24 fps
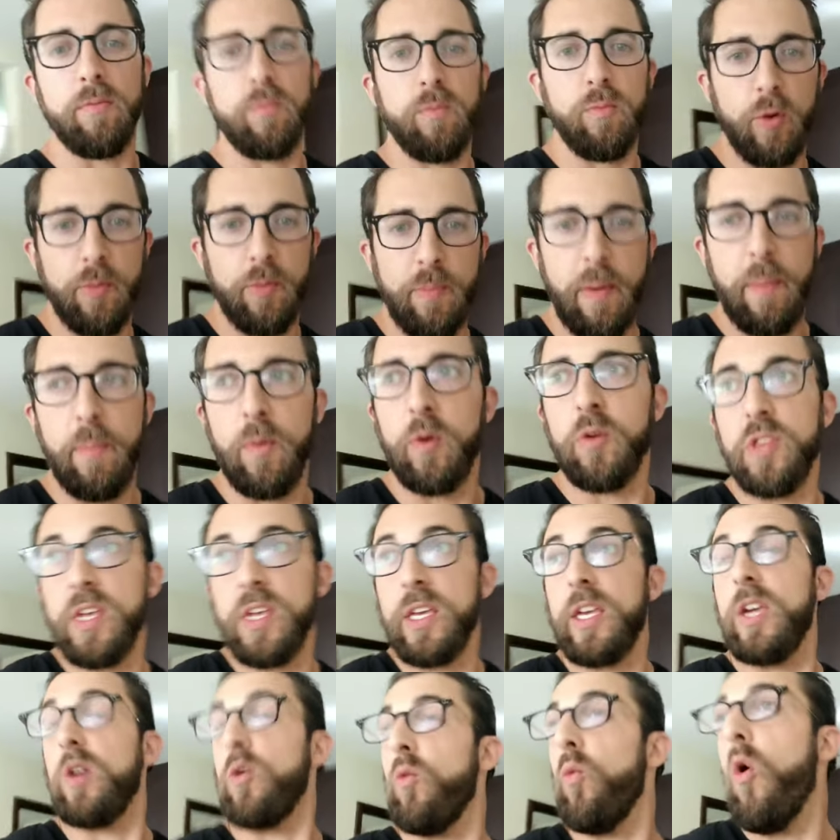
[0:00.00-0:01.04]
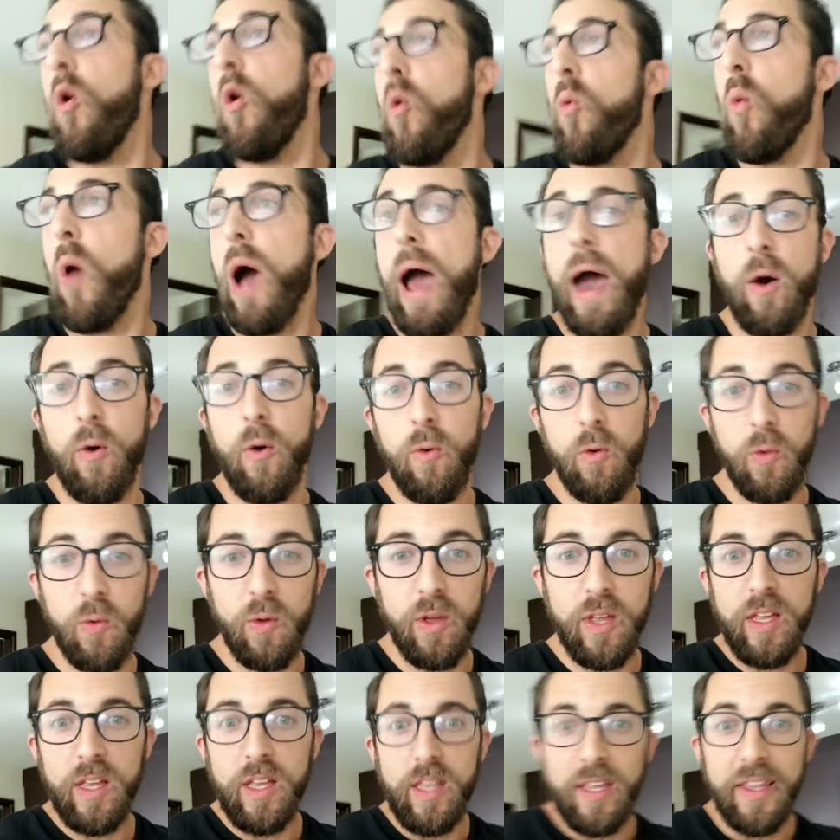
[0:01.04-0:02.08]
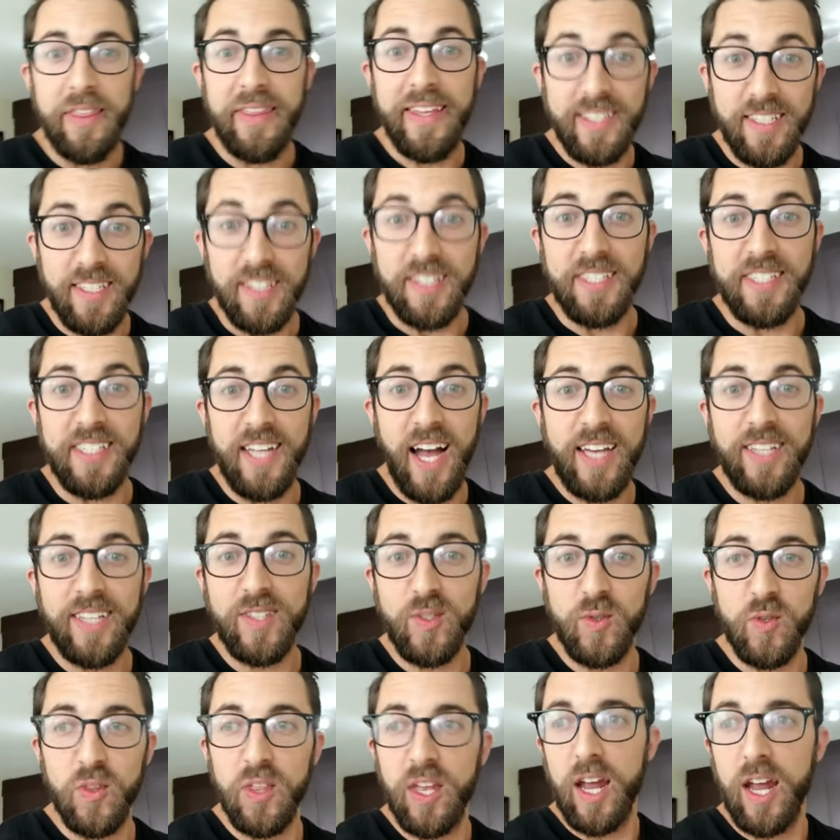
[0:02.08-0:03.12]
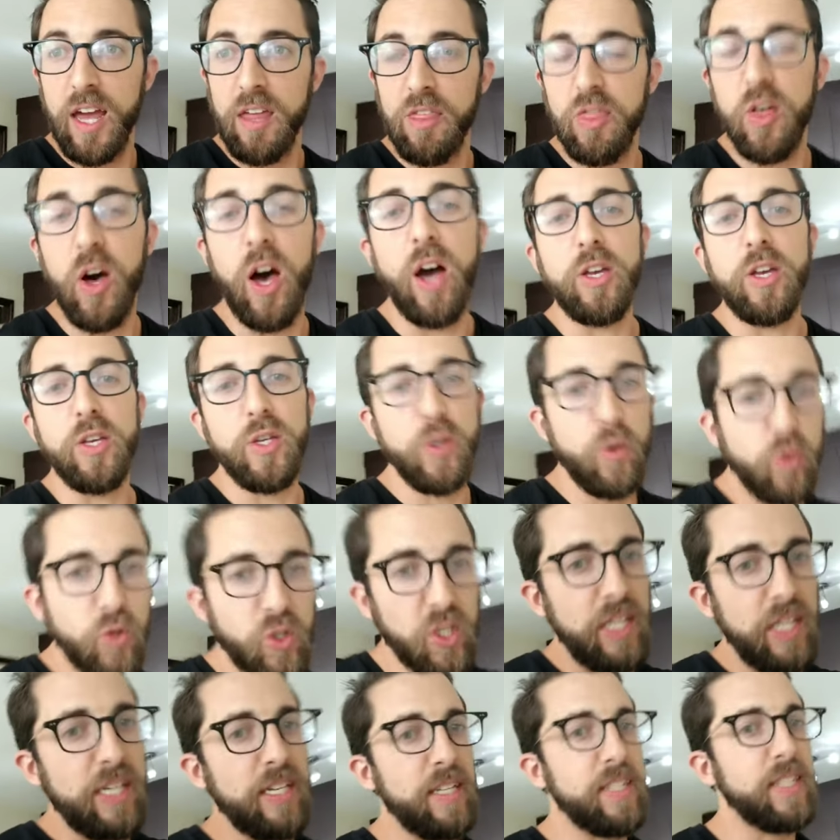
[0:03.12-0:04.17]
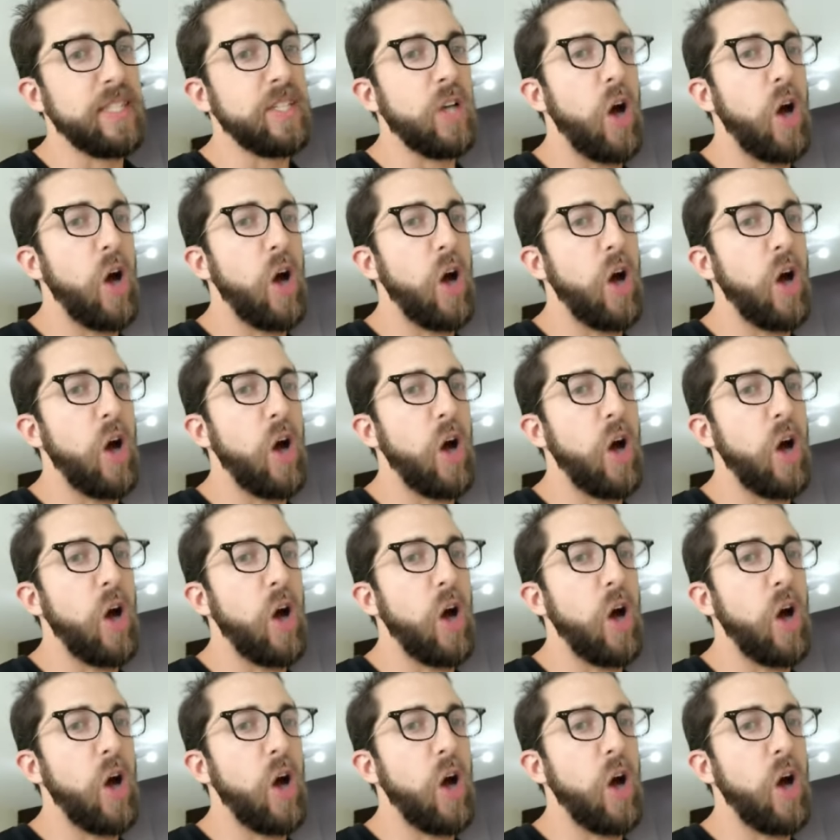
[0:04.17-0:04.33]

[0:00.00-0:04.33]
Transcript: remember thinking, whoa, wow, this is nicer than I thought. Usually it's the